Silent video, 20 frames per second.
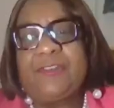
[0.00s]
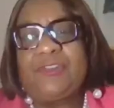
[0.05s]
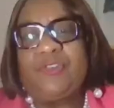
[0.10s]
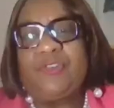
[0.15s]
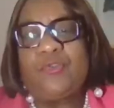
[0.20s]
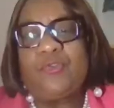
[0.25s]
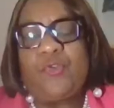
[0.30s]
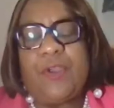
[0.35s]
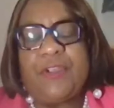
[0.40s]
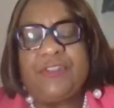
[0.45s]
a
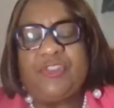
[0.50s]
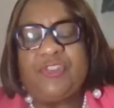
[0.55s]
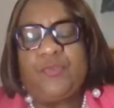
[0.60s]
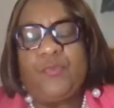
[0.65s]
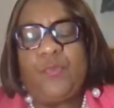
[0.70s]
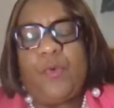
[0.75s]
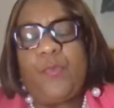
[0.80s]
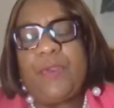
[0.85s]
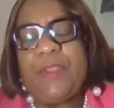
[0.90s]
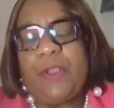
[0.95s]
question.
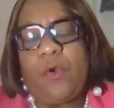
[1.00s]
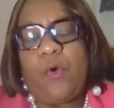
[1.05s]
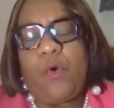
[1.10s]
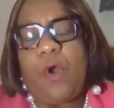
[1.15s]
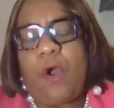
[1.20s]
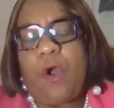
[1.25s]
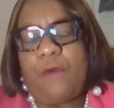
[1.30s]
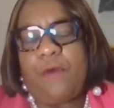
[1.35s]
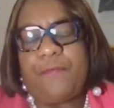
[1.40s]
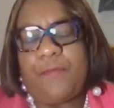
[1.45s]
When we go
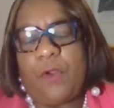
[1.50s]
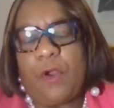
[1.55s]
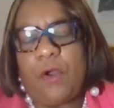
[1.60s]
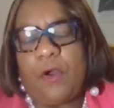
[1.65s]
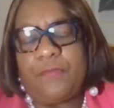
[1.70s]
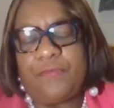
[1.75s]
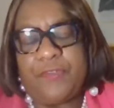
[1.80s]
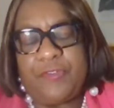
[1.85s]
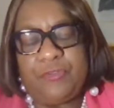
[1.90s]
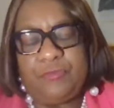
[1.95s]
off
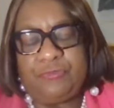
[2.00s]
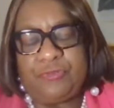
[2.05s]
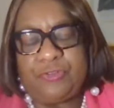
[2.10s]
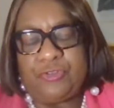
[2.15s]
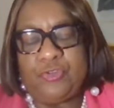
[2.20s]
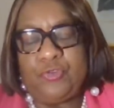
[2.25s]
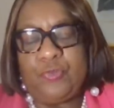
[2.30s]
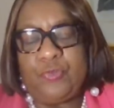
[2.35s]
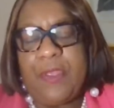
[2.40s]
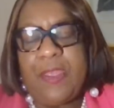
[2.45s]
of the
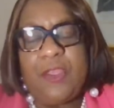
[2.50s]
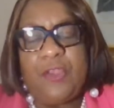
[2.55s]
YouTube,